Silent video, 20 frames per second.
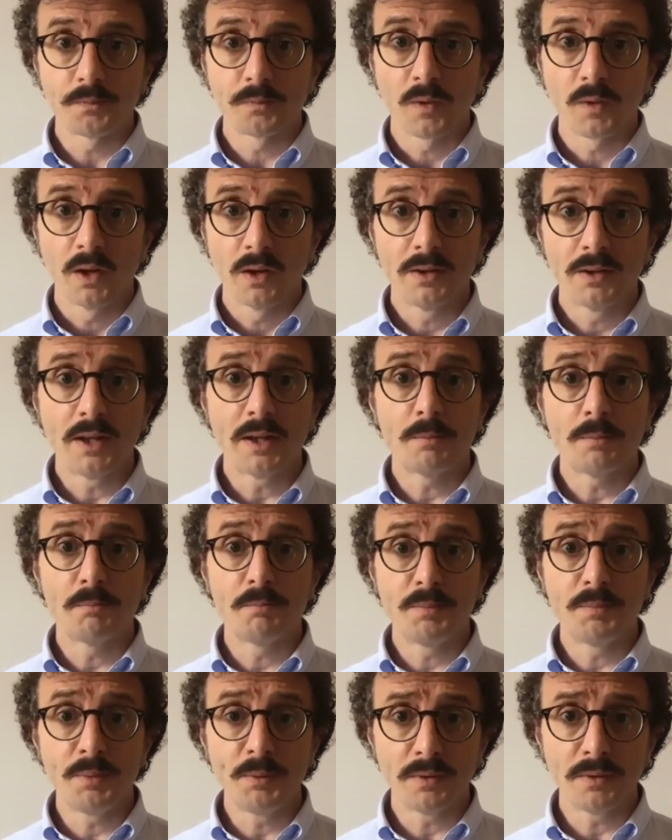that
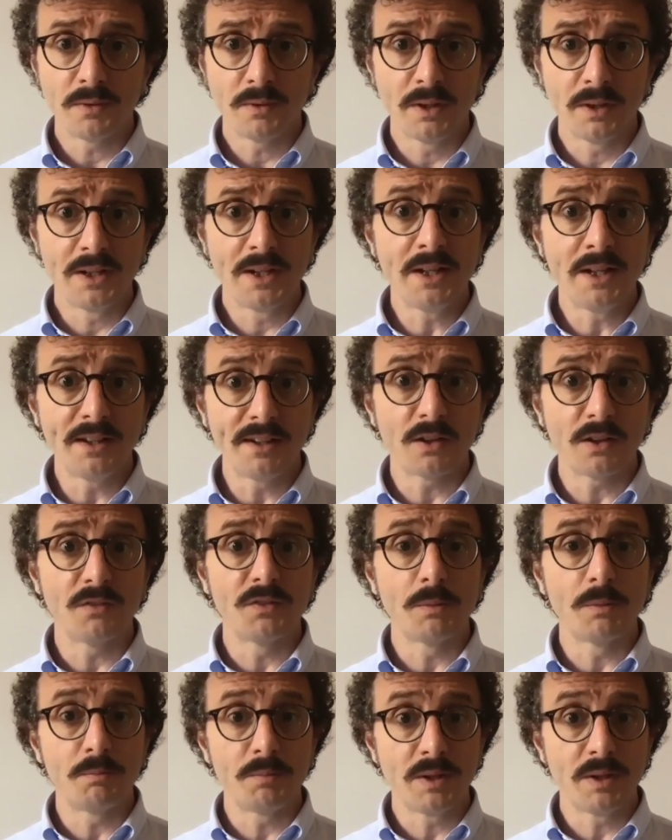needs of the
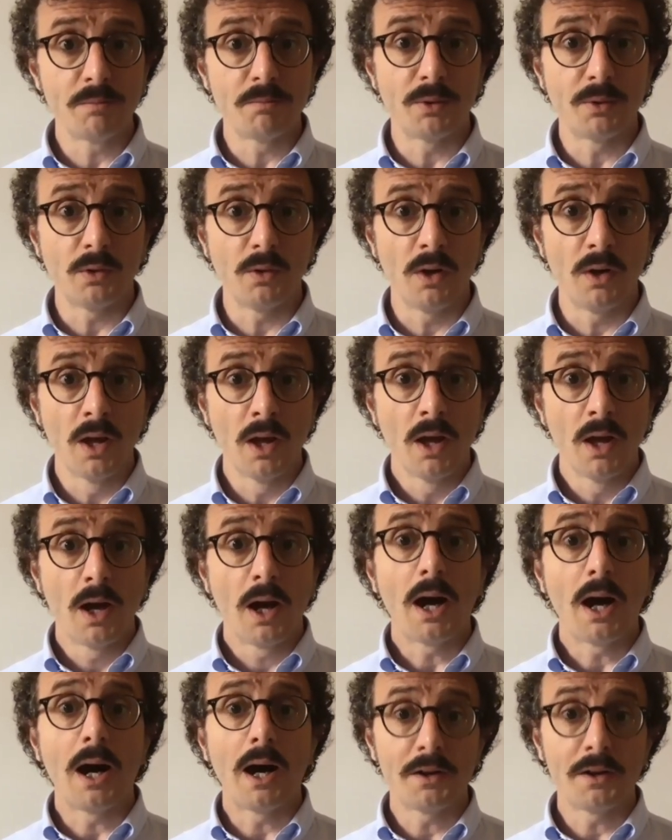people
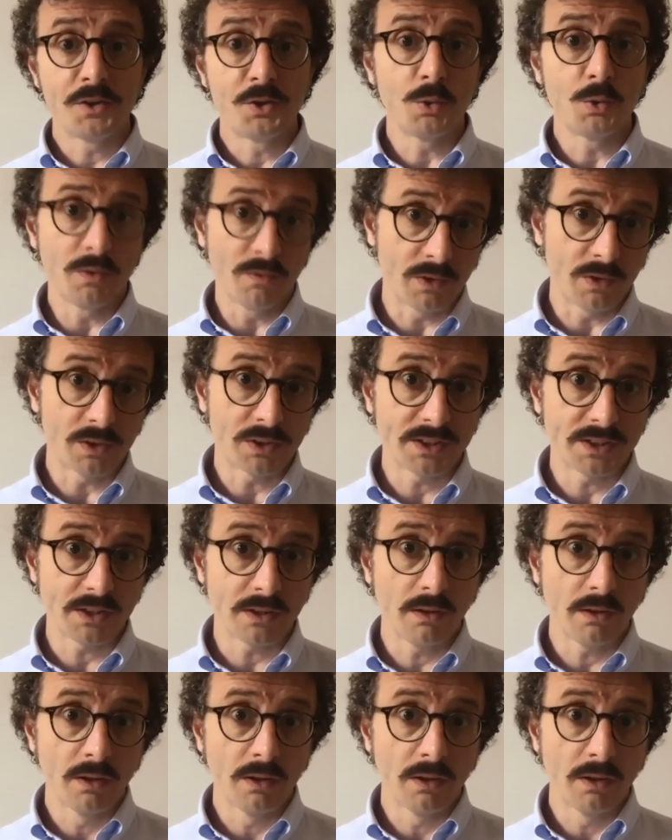are universal.